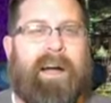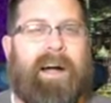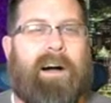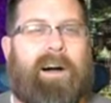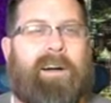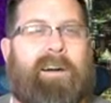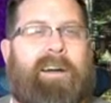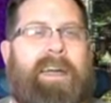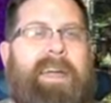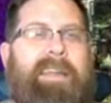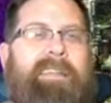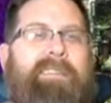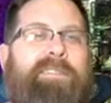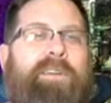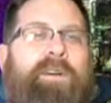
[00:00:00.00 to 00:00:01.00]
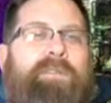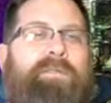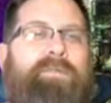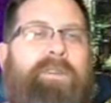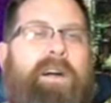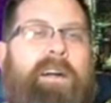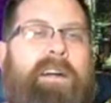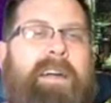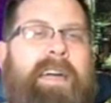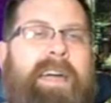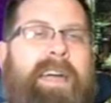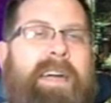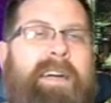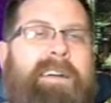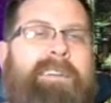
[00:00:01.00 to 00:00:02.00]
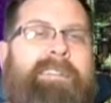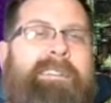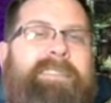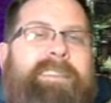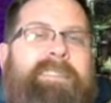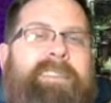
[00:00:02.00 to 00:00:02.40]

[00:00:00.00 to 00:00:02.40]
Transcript: All right, so as far as